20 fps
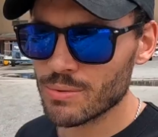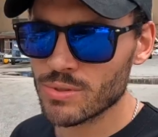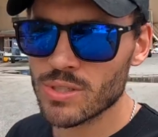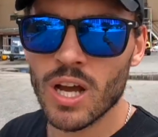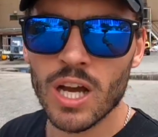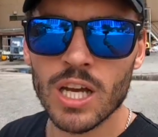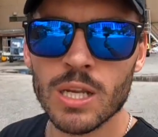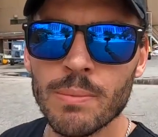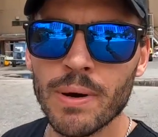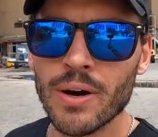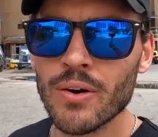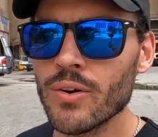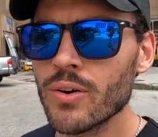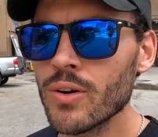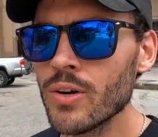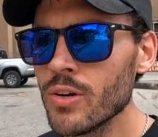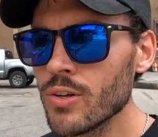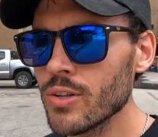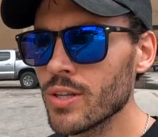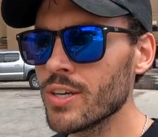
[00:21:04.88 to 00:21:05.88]
I was talking about
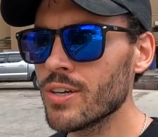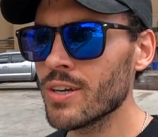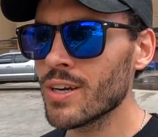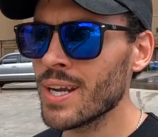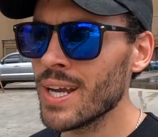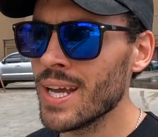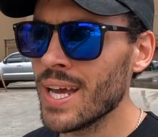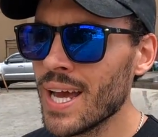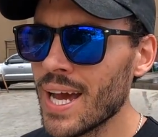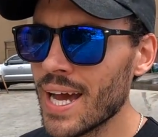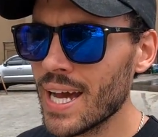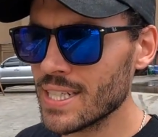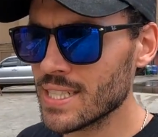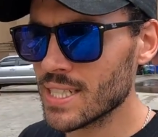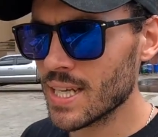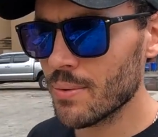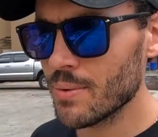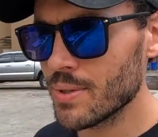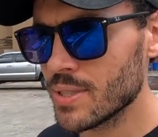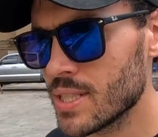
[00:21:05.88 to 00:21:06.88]
earlier.
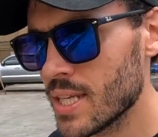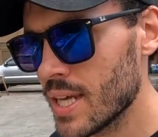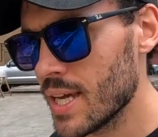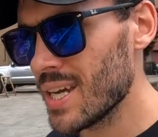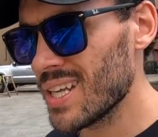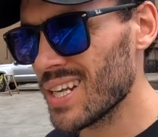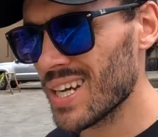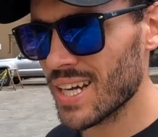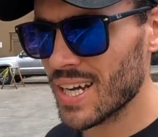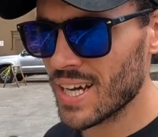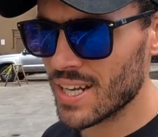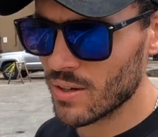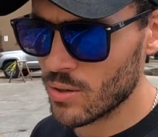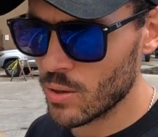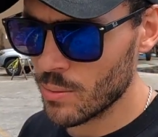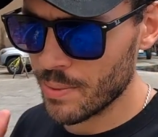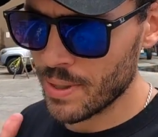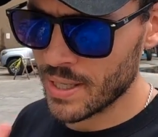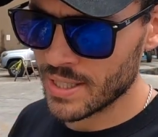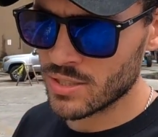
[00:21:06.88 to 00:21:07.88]
As I was saying, I got to
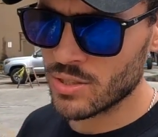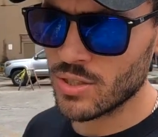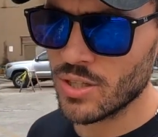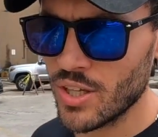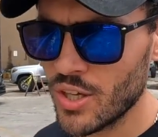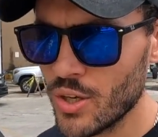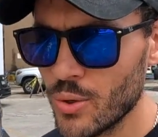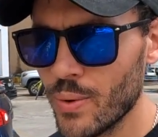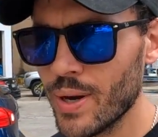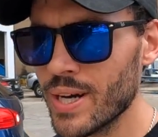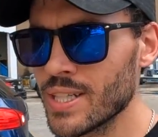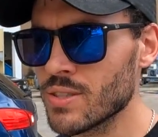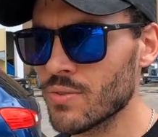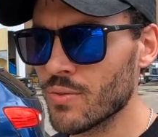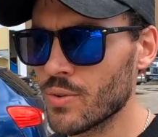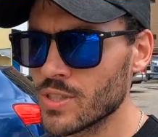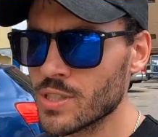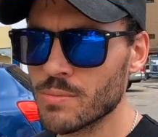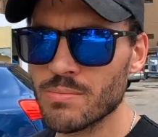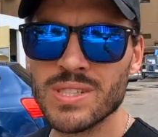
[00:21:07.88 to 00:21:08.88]
go back to the US
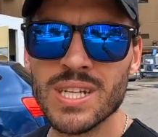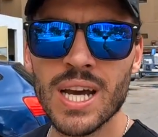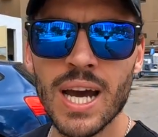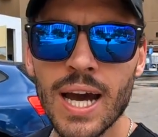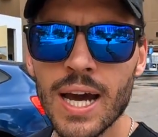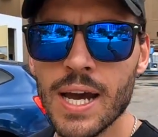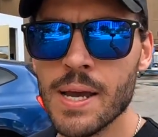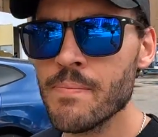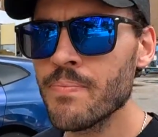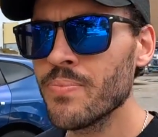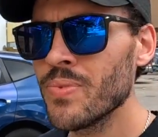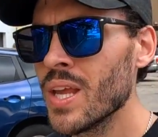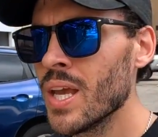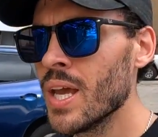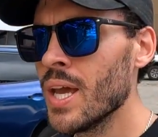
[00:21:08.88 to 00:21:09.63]
for some time.